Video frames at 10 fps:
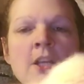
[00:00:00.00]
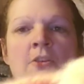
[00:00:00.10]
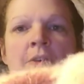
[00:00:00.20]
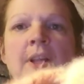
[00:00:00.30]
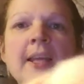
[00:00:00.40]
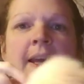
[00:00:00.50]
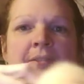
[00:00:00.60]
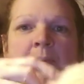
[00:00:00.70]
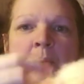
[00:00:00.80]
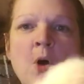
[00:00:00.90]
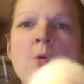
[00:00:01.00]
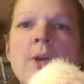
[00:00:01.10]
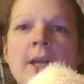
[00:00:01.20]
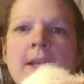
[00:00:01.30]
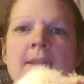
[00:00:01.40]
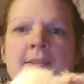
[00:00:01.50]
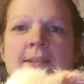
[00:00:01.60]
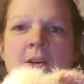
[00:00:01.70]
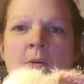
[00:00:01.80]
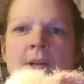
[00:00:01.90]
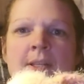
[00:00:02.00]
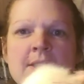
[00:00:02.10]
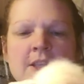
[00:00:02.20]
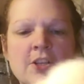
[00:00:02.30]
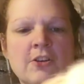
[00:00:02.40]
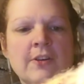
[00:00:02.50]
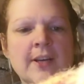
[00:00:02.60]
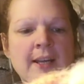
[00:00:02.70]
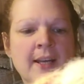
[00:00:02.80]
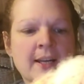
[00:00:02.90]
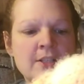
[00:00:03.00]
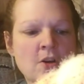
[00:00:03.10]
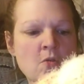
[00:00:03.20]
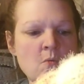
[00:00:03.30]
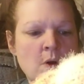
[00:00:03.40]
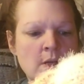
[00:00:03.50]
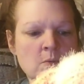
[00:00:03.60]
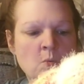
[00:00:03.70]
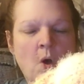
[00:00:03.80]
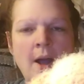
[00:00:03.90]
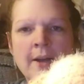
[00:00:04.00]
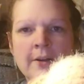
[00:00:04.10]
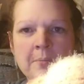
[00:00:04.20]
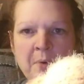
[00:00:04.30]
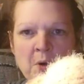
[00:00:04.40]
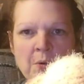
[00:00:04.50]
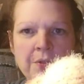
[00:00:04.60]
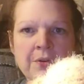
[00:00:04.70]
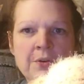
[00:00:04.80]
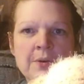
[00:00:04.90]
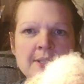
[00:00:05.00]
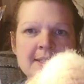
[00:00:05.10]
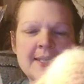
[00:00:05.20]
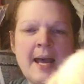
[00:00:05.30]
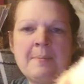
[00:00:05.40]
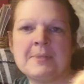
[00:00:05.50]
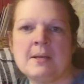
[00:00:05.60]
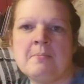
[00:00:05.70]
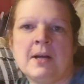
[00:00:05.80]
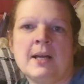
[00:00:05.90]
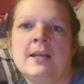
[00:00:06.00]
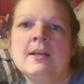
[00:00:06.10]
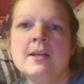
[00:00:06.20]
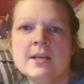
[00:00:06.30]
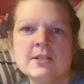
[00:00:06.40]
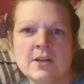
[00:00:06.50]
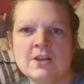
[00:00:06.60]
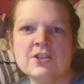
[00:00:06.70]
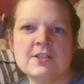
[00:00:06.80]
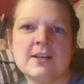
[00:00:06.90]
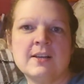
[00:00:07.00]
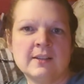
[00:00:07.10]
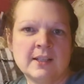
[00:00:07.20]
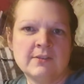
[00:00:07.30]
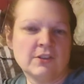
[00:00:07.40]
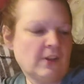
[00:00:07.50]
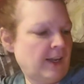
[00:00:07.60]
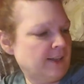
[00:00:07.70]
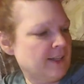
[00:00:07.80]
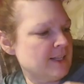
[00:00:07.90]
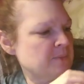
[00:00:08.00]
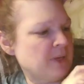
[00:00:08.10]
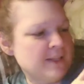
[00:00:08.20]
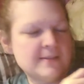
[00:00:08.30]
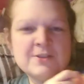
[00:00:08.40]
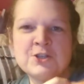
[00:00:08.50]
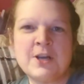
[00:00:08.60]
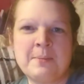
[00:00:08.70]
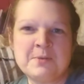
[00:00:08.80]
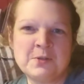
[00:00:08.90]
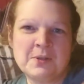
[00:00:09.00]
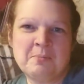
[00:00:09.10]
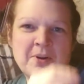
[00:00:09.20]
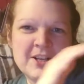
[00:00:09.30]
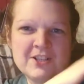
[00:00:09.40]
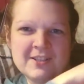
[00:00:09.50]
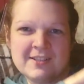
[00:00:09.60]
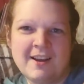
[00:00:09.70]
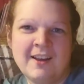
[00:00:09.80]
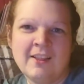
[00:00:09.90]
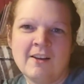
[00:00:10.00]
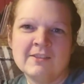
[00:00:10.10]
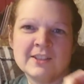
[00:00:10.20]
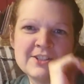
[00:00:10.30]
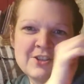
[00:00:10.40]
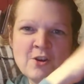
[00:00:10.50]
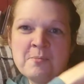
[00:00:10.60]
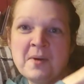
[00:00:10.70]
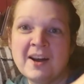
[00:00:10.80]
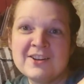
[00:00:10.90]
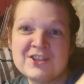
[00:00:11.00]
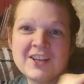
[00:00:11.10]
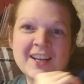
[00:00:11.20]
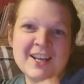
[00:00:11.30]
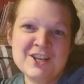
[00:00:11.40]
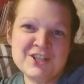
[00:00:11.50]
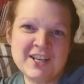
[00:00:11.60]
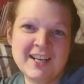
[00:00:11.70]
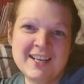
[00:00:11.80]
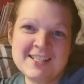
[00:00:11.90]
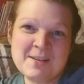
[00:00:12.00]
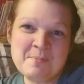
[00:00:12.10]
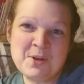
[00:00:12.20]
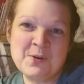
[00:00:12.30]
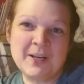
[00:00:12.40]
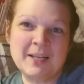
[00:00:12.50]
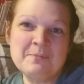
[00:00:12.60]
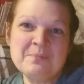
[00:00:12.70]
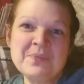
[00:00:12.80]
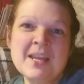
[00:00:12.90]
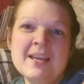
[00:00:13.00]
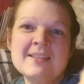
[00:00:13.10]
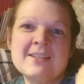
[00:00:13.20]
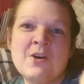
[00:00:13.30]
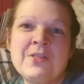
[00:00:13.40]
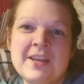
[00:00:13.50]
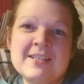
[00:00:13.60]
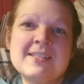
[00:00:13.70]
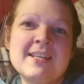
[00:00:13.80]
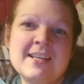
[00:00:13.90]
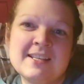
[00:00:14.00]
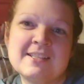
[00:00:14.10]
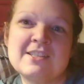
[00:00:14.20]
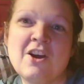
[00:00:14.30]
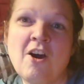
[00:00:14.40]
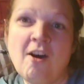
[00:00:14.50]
you really have to poke it and sew it and secure it. And I don't want wire to poke through and stab somebody. So I'm just going to leave her like this. But isn't she absolutely precious? I love her so much. She is a beauty. So this is